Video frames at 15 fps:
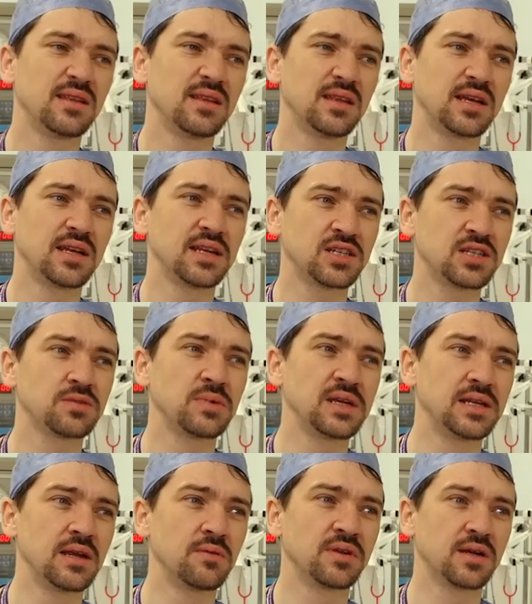The conditions we
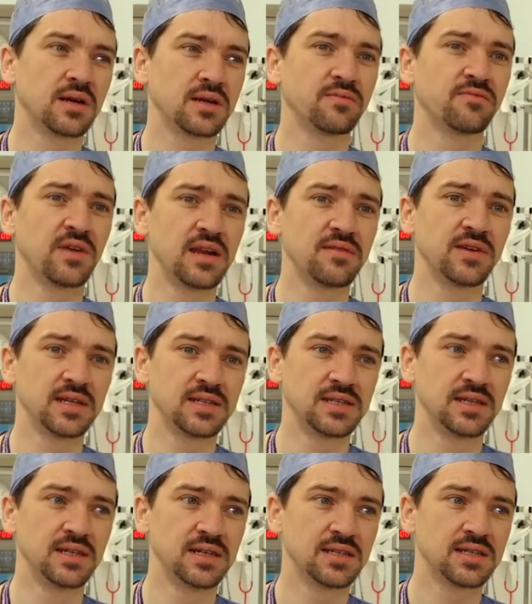deal with are very, very
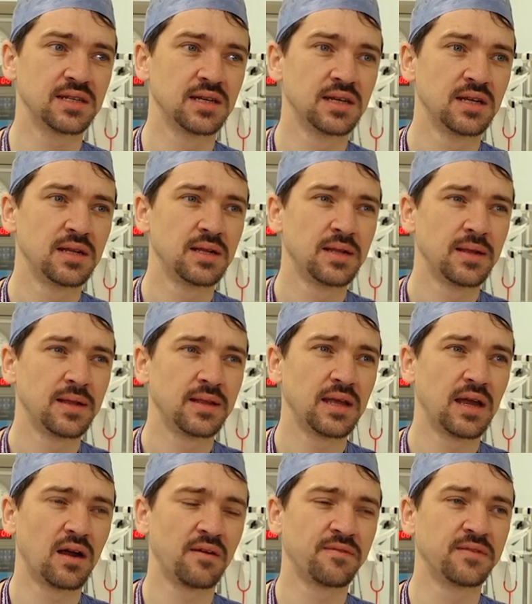serious.
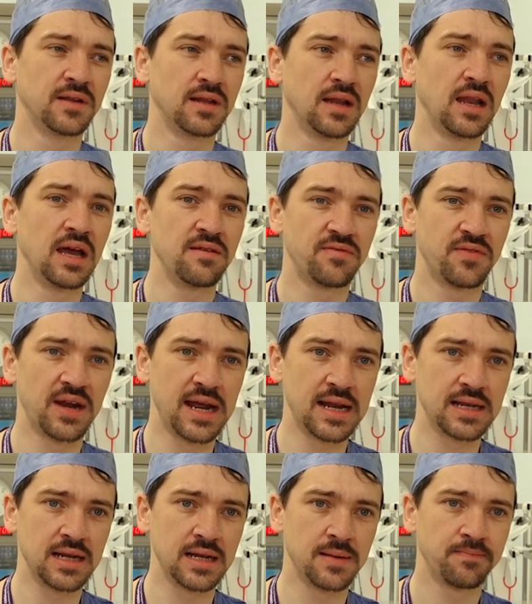They're often
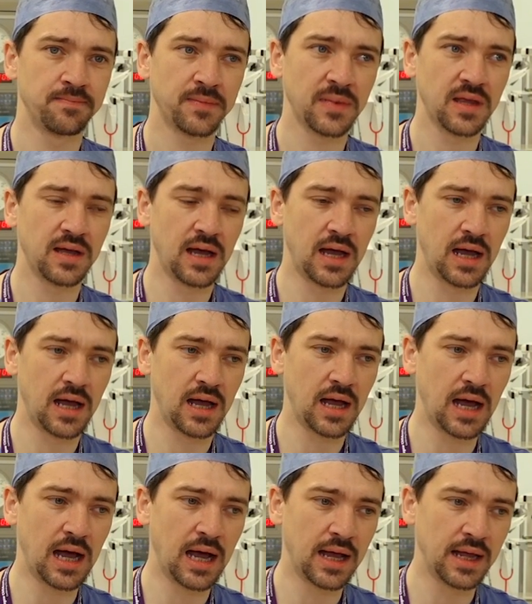life-threatening,
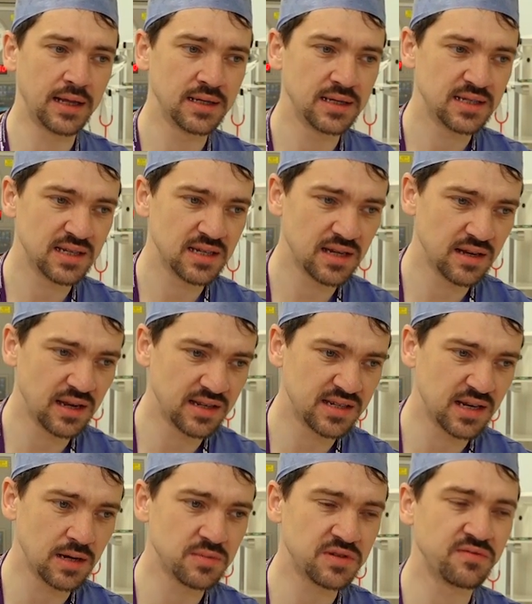and in
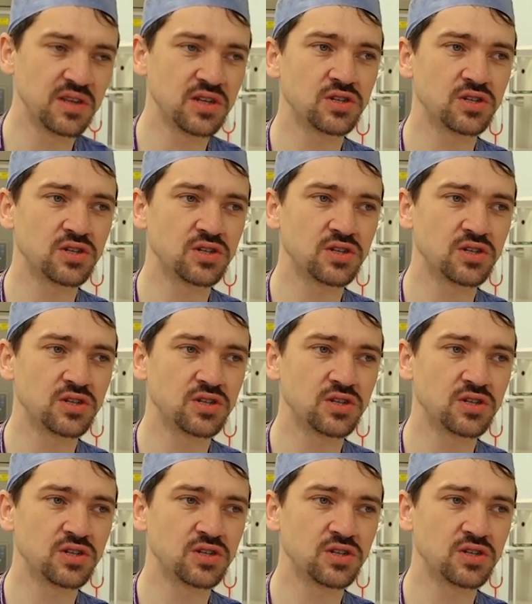terms of the